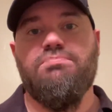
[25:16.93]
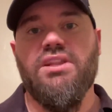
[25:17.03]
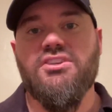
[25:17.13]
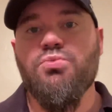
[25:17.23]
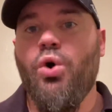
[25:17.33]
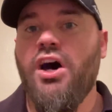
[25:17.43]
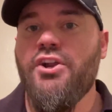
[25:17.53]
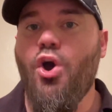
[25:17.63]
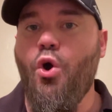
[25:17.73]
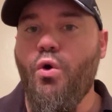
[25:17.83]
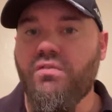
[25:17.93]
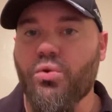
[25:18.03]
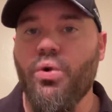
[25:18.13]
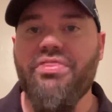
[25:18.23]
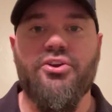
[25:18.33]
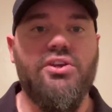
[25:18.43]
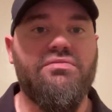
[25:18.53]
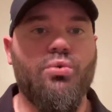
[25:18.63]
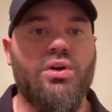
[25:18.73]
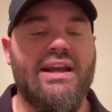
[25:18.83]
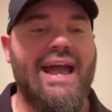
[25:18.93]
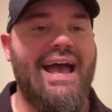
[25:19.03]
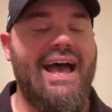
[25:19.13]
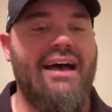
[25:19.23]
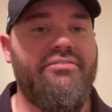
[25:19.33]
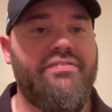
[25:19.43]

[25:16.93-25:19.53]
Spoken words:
plus 1 over 134.5,